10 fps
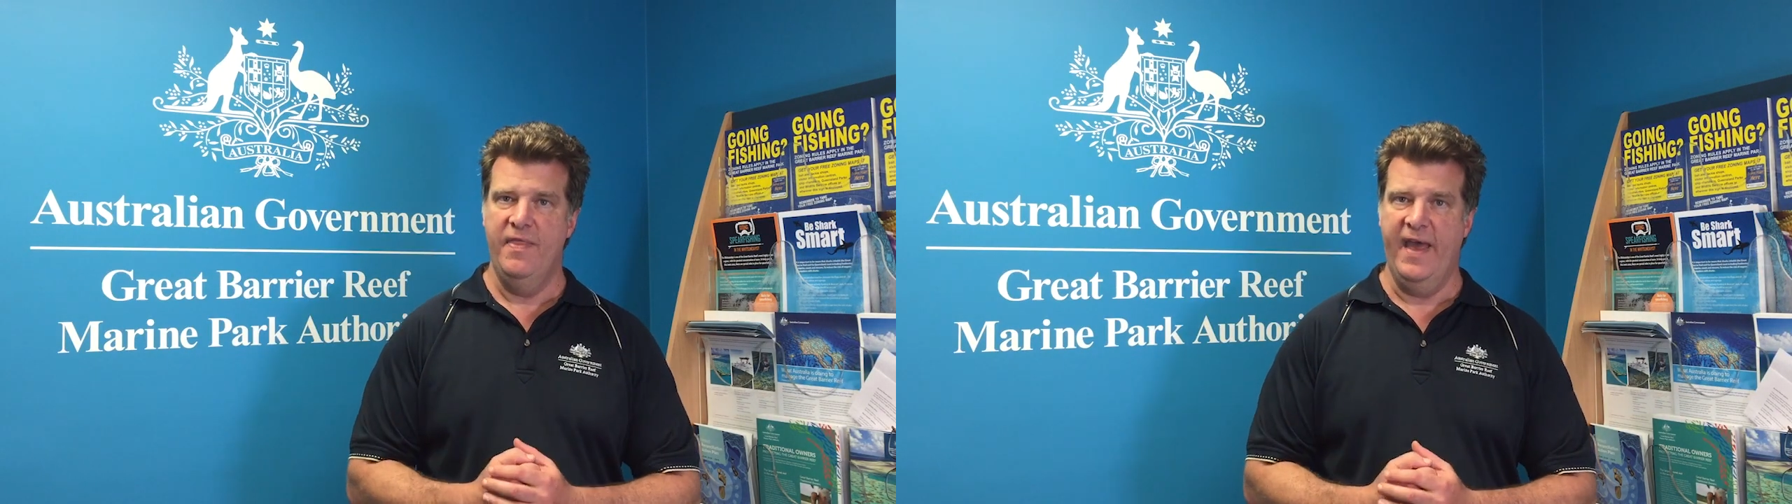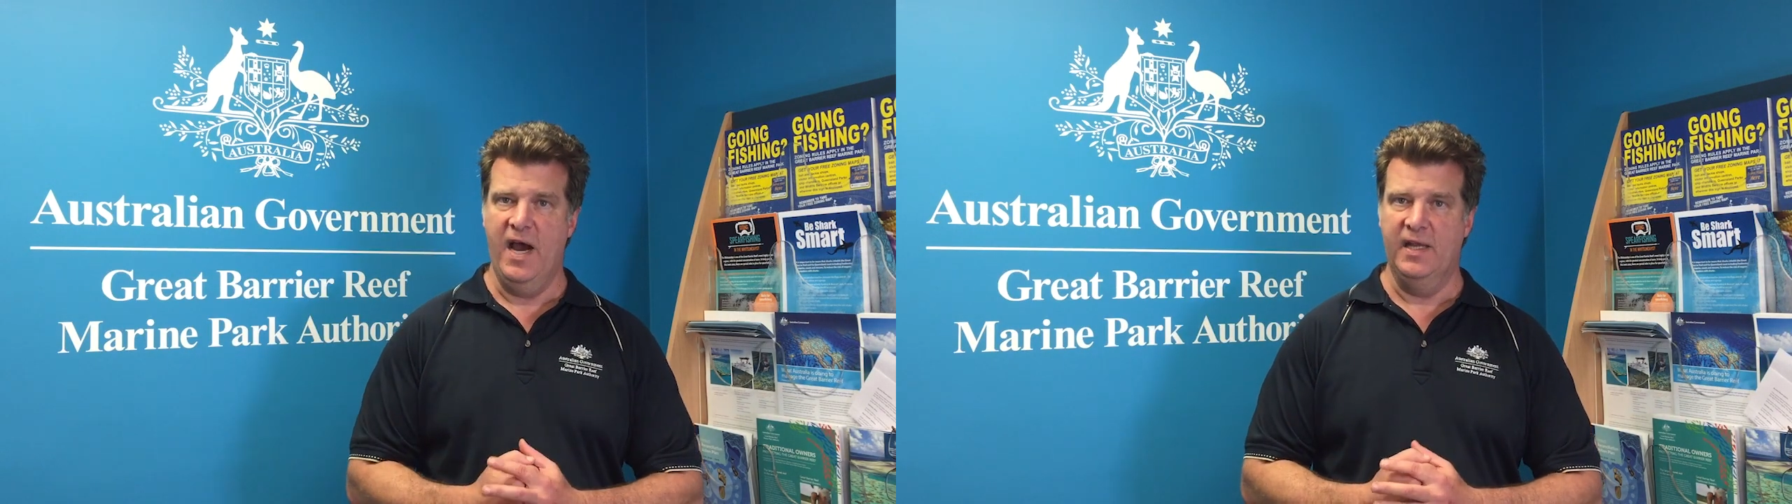
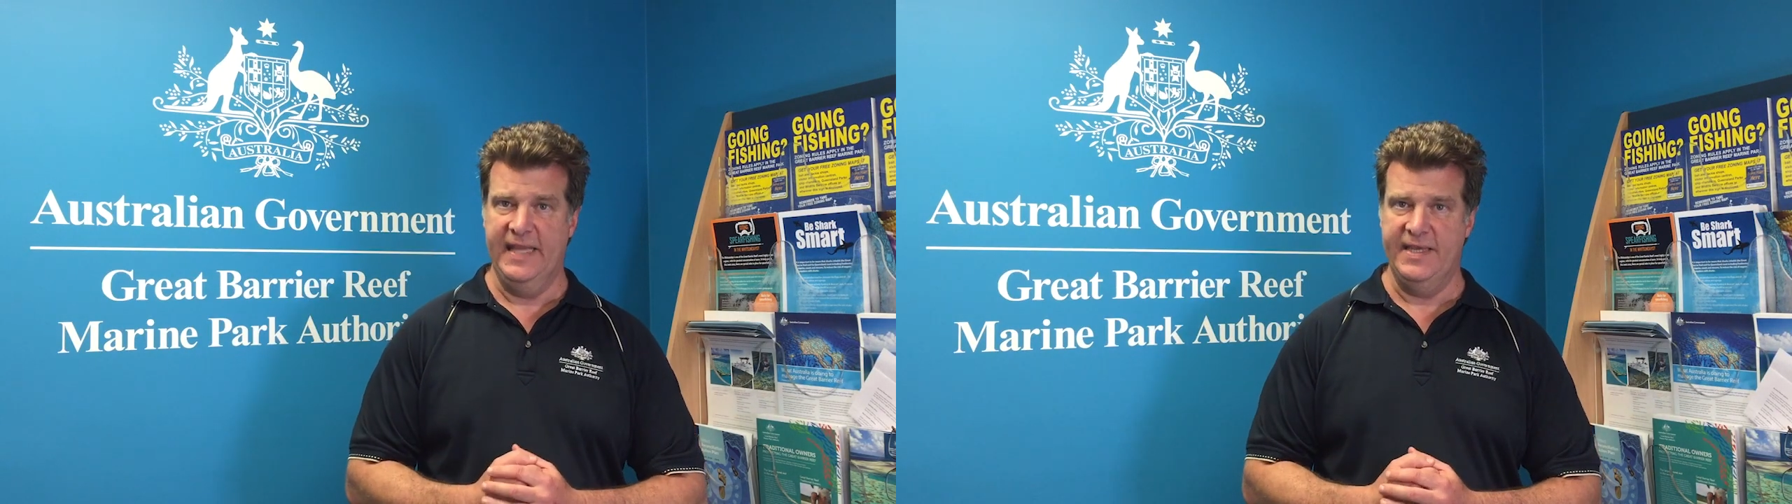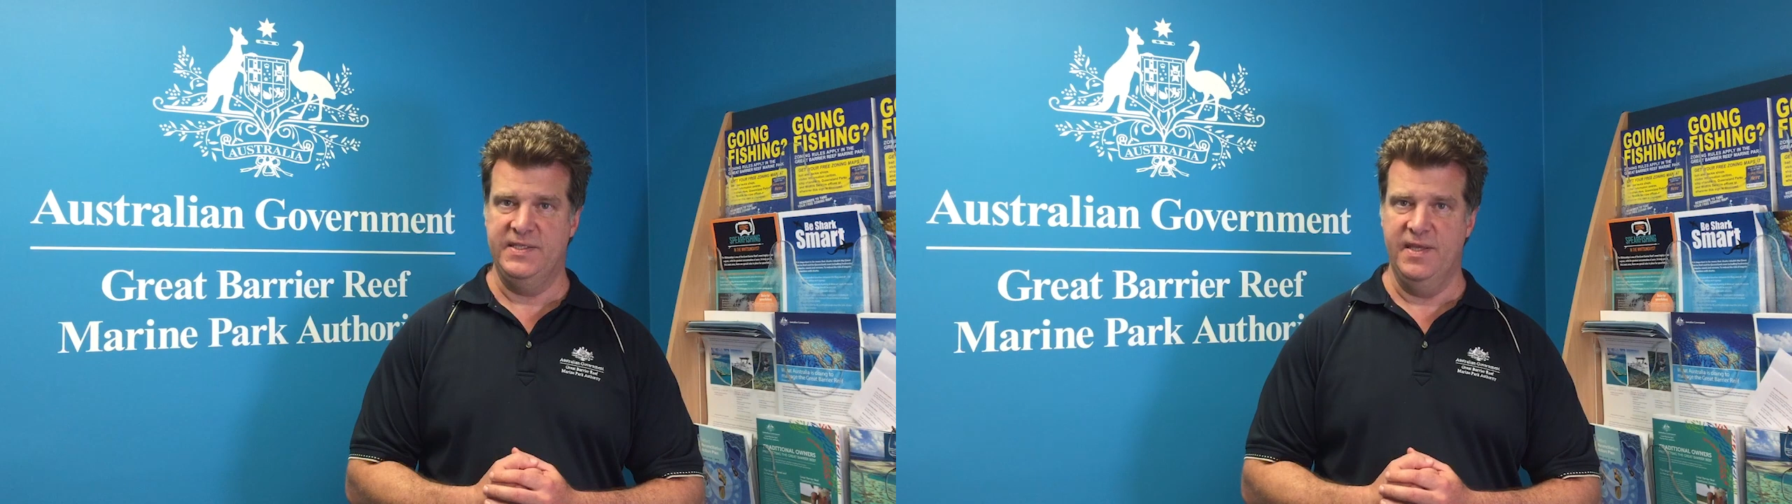they are
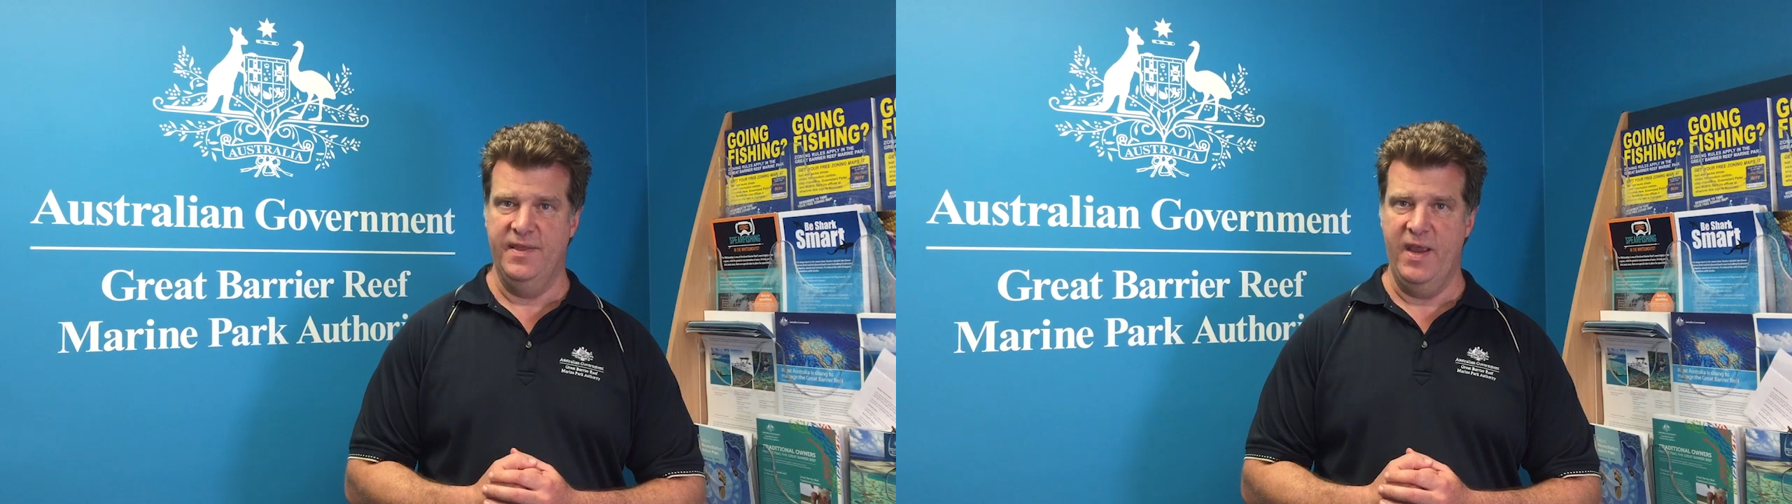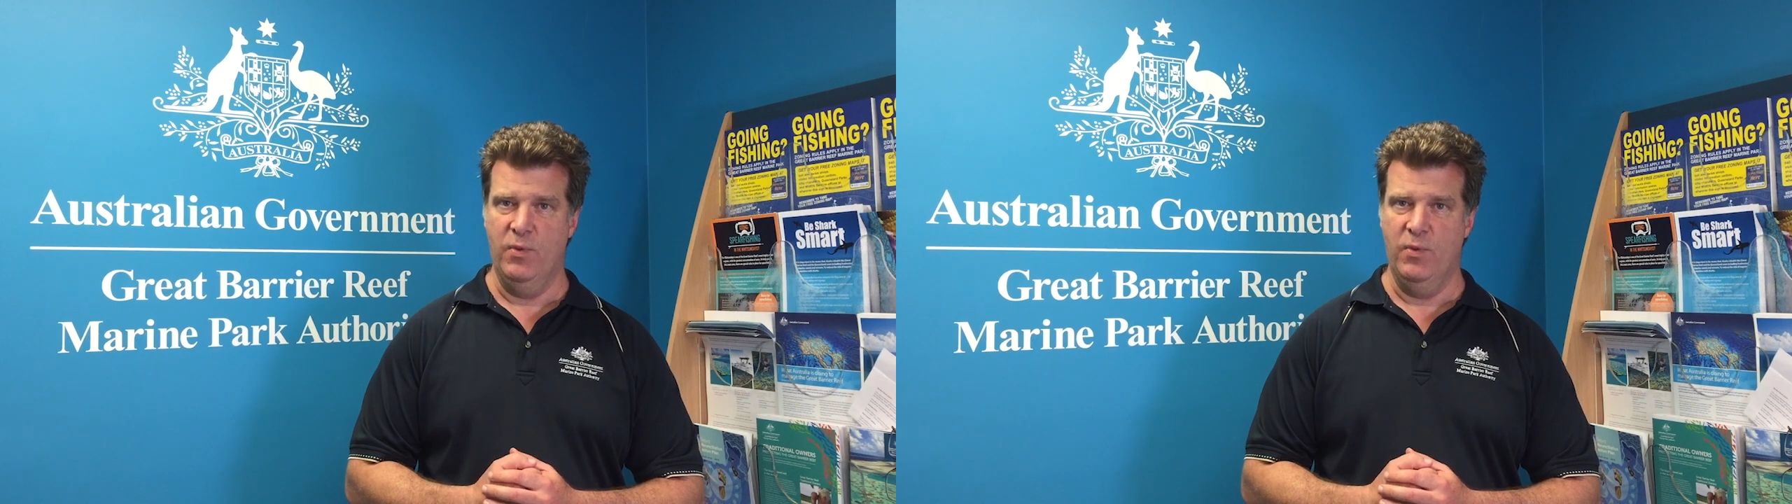less than they